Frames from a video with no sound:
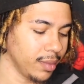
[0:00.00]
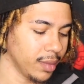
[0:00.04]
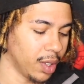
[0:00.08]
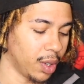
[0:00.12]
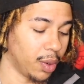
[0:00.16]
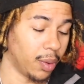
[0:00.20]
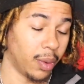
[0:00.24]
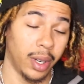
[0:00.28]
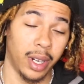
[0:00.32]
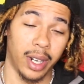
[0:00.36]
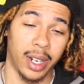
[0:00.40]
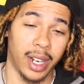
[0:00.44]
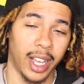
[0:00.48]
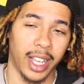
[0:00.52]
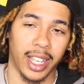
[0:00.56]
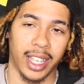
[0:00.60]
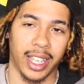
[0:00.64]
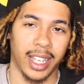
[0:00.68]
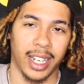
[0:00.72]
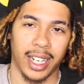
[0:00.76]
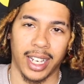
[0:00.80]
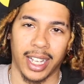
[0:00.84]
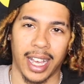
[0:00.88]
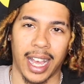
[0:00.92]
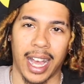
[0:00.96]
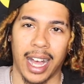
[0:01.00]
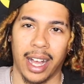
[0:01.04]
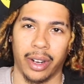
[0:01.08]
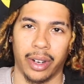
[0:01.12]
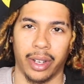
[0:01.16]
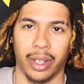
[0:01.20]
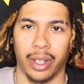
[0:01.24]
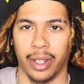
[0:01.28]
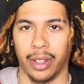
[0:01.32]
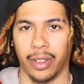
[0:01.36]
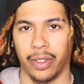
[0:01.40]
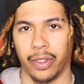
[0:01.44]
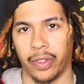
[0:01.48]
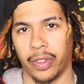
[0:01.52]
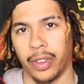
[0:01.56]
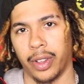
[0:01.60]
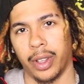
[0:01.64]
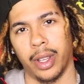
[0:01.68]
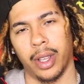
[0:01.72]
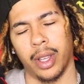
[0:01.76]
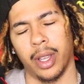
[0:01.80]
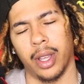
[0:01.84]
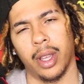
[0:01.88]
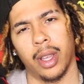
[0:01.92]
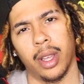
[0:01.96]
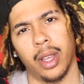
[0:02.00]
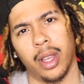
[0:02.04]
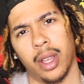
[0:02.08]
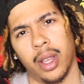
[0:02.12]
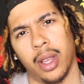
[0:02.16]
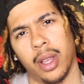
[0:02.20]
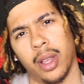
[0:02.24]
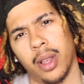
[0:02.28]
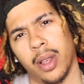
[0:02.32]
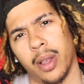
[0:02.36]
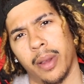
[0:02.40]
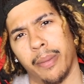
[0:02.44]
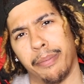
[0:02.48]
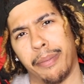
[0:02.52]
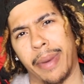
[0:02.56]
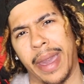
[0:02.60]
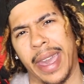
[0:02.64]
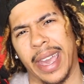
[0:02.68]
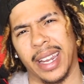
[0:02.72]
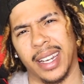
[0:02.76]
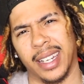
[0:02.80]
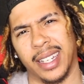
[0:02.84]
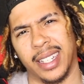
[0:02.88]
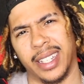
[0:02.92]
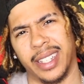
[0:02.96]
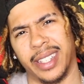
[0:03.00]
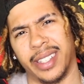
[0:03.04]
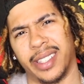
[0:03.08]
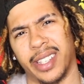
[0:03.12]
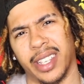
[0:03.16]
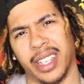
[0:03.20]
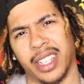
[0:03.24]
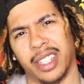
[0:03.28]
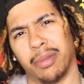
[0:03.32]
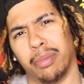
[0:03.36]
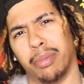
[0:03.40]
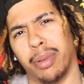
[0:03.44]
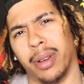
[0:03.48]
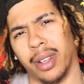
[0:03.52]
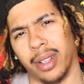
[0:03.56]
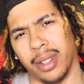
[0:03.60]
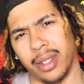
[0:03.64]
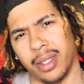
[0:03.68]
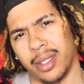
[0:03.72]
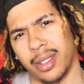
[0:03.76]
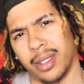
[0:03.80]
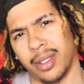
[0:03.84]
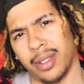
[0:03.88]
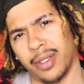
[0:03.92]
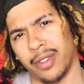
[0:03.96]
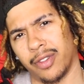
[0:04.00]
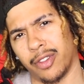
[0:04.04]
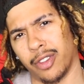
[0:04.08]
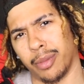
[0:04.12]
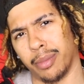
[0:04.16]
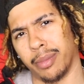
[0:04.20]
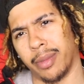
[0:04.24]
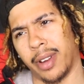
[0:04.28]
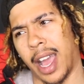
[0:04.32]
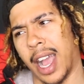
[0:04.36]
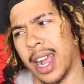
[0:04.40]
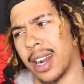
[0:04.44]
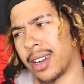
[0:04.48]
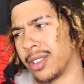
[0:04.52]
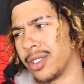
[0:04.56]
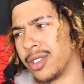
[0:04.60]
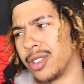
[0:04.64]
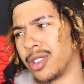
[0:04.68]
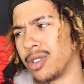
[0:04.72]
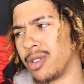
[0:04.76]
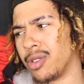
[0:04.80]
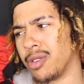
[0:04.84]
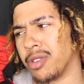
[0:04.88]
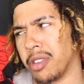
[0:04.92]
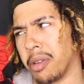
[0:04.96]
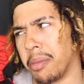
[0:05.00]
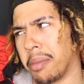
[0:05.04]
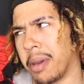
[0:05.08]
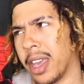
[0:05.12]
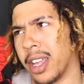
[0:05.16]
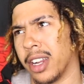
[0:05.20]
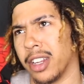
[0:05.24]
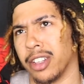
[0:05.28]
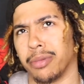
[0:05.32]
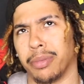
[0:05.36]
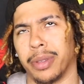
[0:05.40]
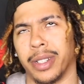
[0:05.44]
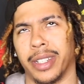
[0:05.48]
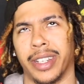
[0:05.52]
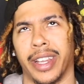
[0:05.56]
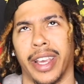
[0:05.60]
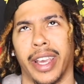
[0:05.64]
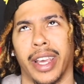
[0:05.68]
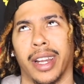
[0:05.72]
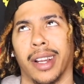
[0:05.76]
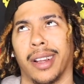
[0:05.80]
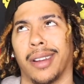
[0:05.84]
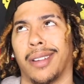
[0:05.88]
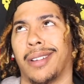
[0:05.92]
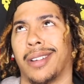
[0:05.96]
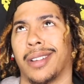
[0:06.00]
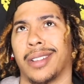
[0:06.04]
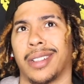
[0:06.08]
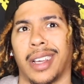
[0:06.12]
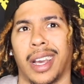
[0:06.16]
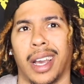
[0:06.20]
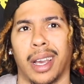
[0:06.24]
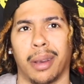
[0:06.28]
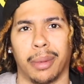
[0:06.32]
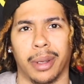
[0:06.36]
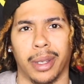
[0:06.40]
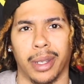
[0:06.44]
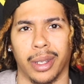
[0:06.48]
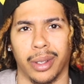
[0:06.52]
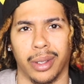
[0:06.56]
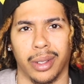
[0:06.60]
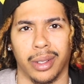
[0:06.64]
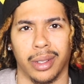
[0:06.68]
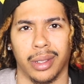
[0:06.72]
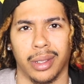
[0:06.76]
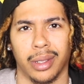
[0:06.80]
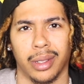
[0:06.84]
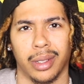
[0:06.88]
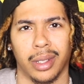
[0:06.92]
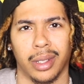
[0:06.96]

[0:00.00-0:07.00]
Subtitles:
What are they getting out of banning these 6 books from Dr. Seuss, a man that's been dead a long time ago?